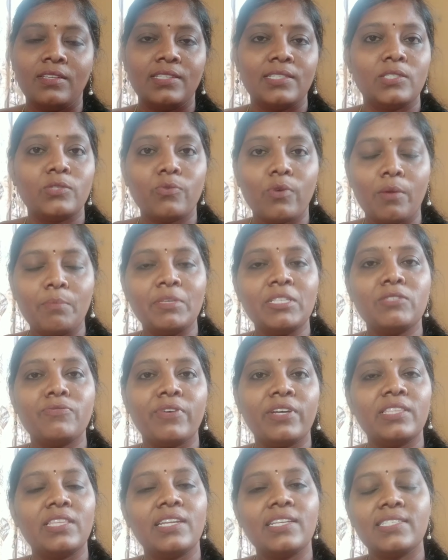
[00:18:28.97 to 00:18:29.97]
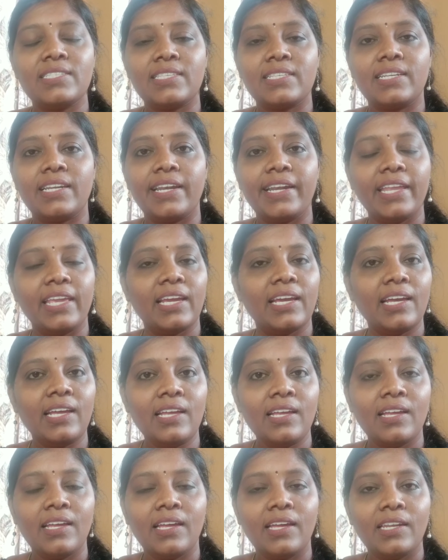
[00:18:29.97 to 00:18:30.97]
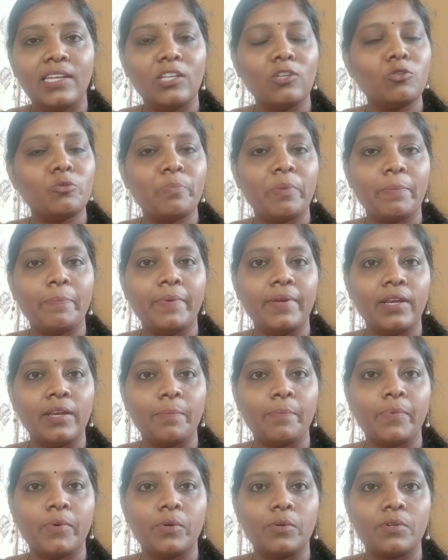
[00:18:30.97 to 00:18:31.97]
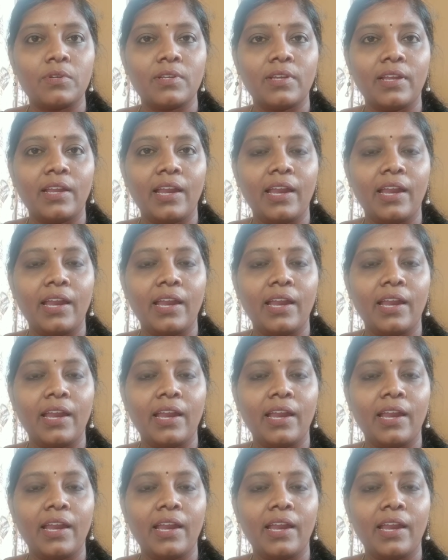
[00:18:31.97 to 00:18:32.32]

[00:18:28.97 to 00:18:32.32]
Swami's father is reading a newspaper report,